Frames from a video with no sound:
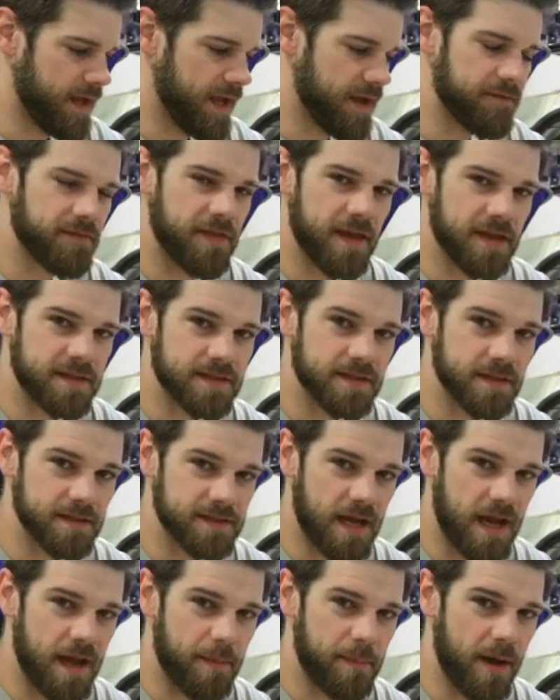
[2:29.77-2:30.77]
if that's the
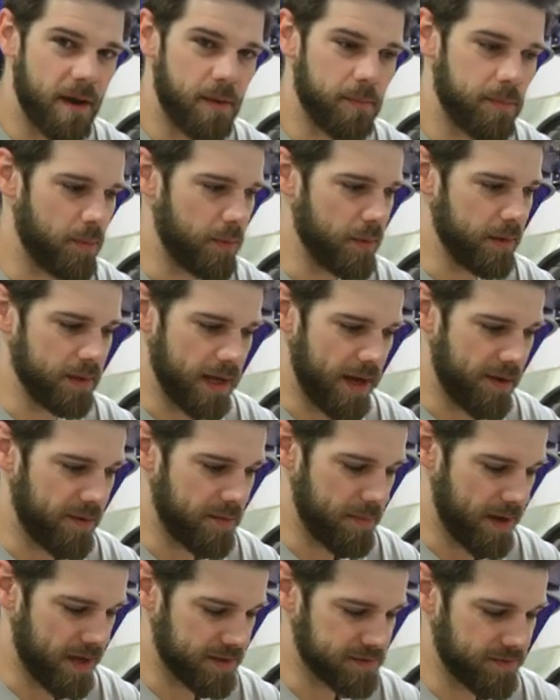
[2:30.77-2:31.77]
top out point, I
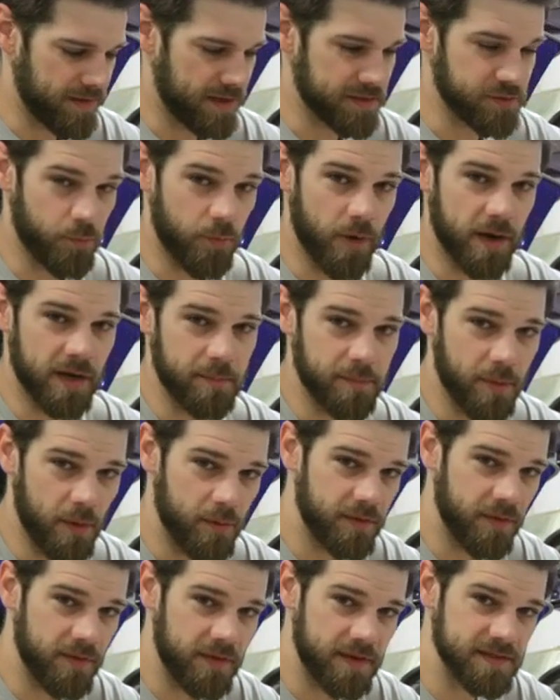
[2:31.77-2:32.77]
would imagine that's running
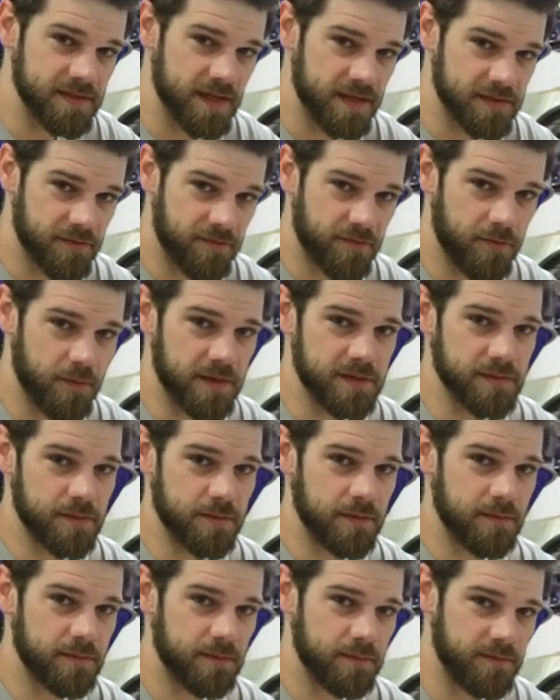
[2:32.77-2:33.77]
both of these as a
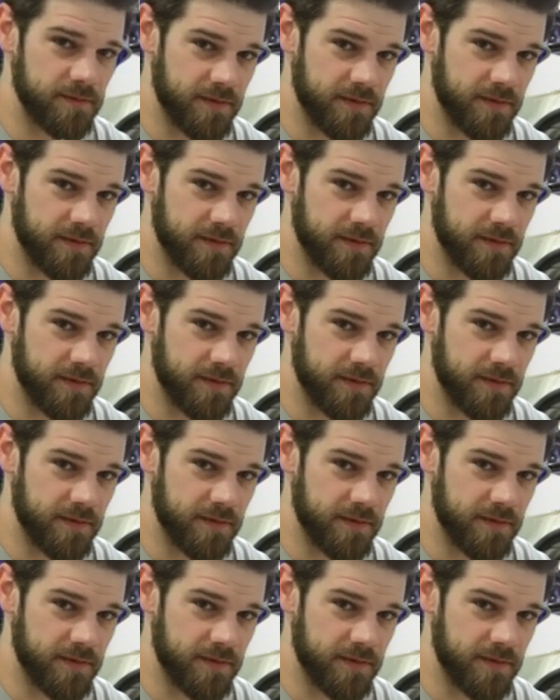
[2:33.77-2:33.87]
freezer,